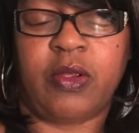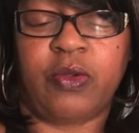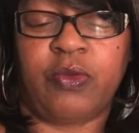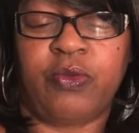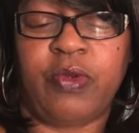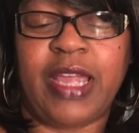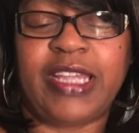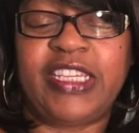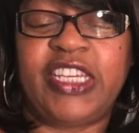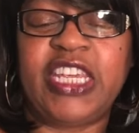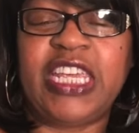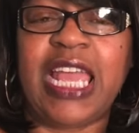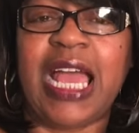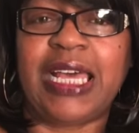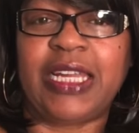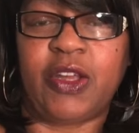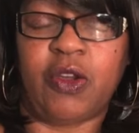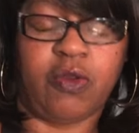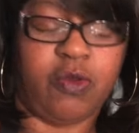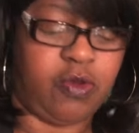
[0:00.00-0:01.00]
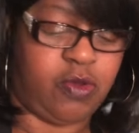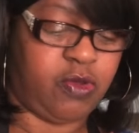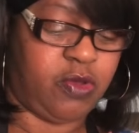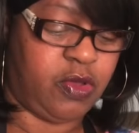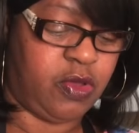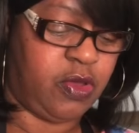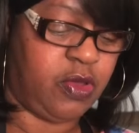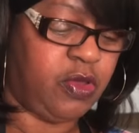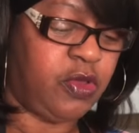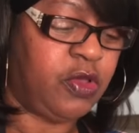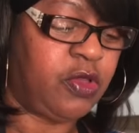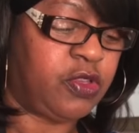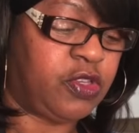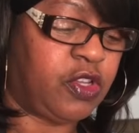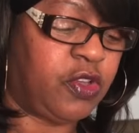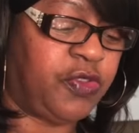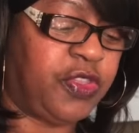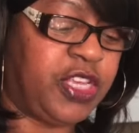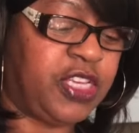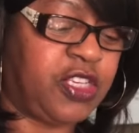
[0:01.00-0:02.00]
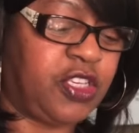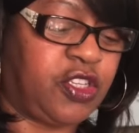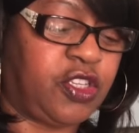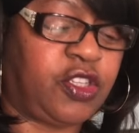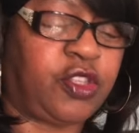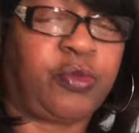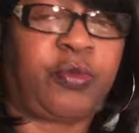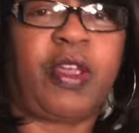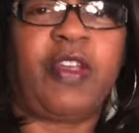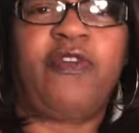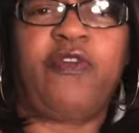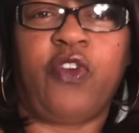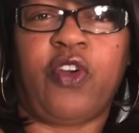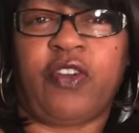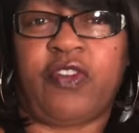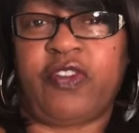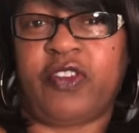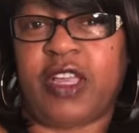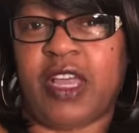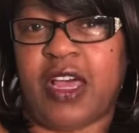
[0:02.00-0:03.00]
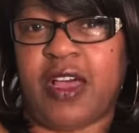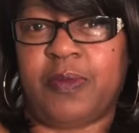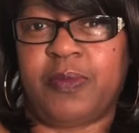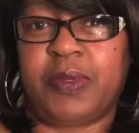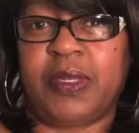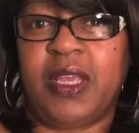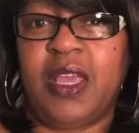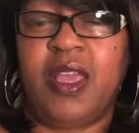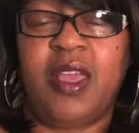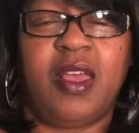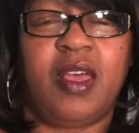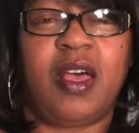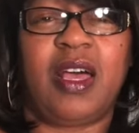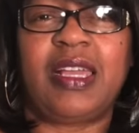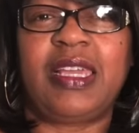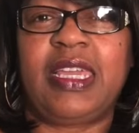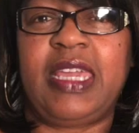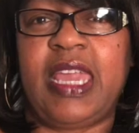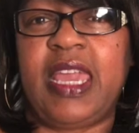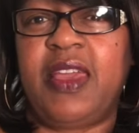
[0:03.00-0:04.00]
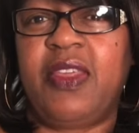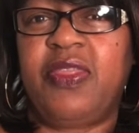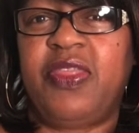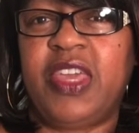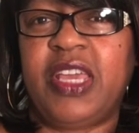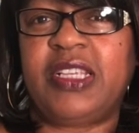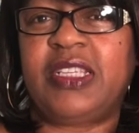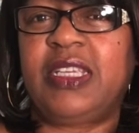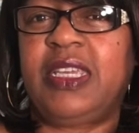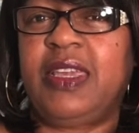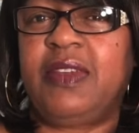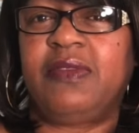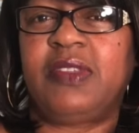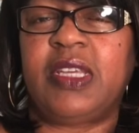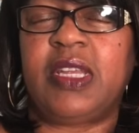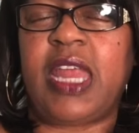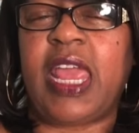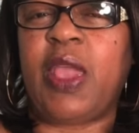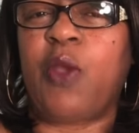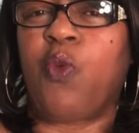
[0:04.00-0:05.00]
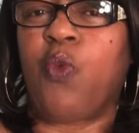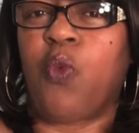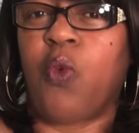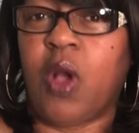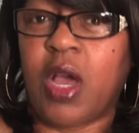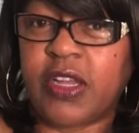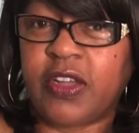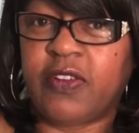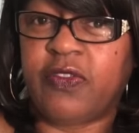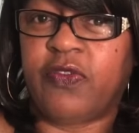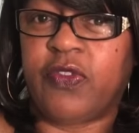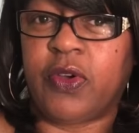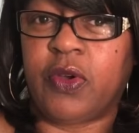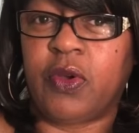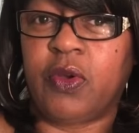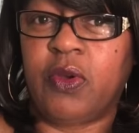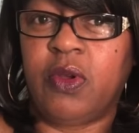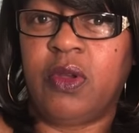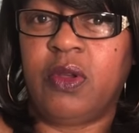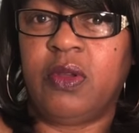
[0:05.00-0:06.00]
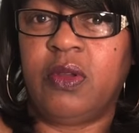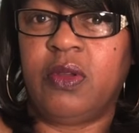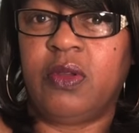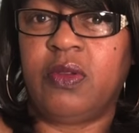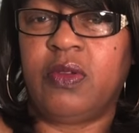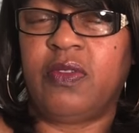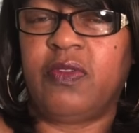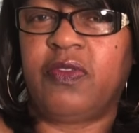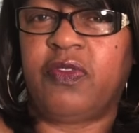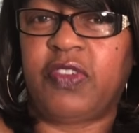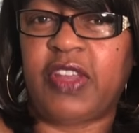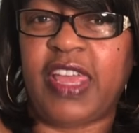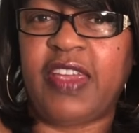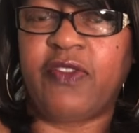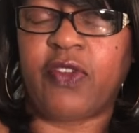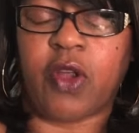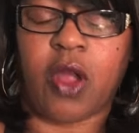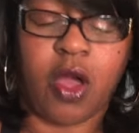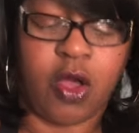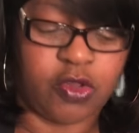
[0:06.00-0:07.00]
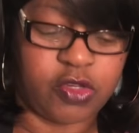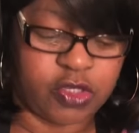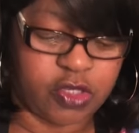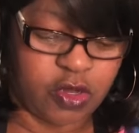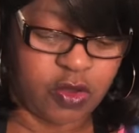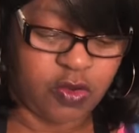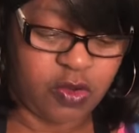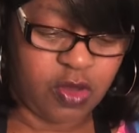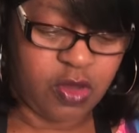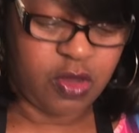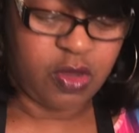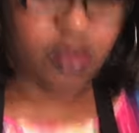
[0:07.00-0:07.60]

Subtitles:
Reggiano. So this is 3/4 cups. Again, this gives it a wonderful flavor also.